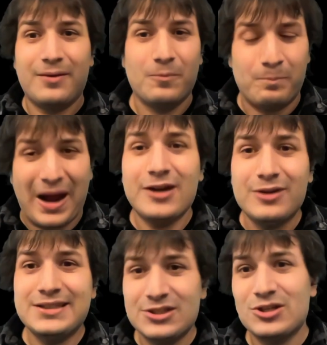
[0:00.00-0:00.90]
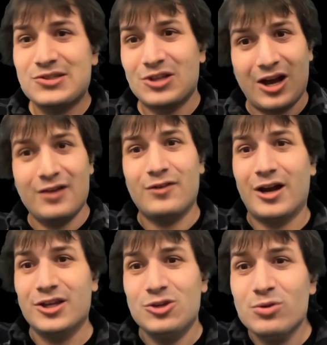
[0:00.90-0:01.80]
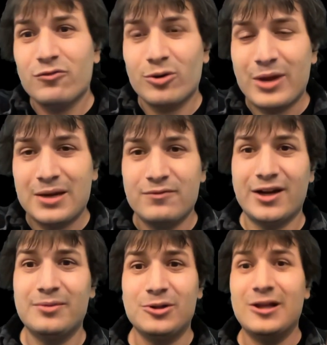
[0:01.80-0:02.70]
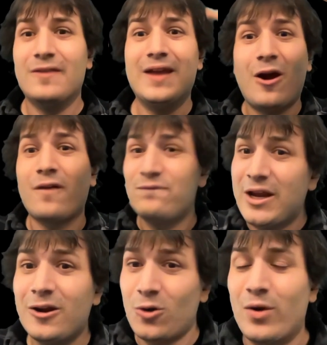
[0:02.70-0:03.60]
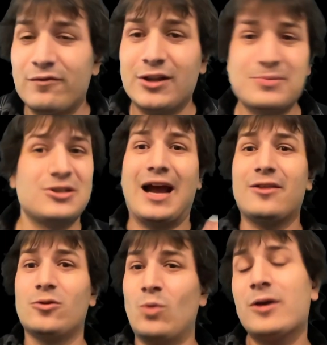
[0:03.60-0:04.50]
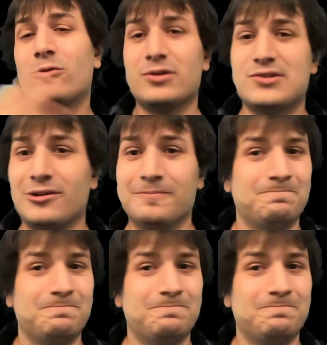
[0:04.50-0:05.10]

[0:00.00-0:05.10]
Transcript: binary digits of a uniform random variable, they are fair coin flips, either 1 or 0.